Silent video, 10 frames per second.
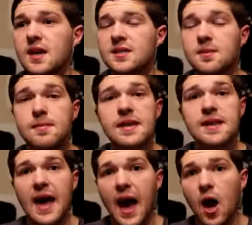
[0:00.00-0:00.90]
to meet
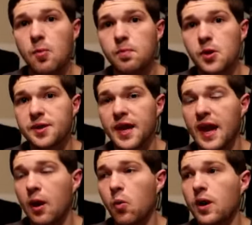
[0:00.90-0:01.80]
the output that
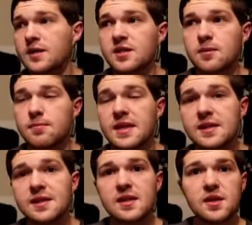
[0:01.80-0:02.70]
I want, to
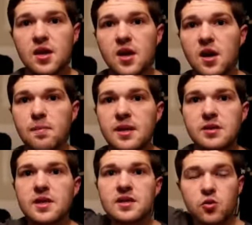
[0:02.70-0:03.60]
meet the
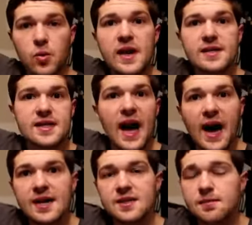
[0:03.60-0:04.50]
ability to raise the
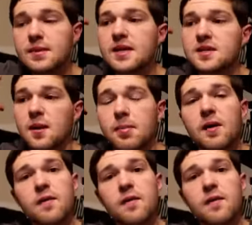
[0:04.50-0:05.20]
highs and mids above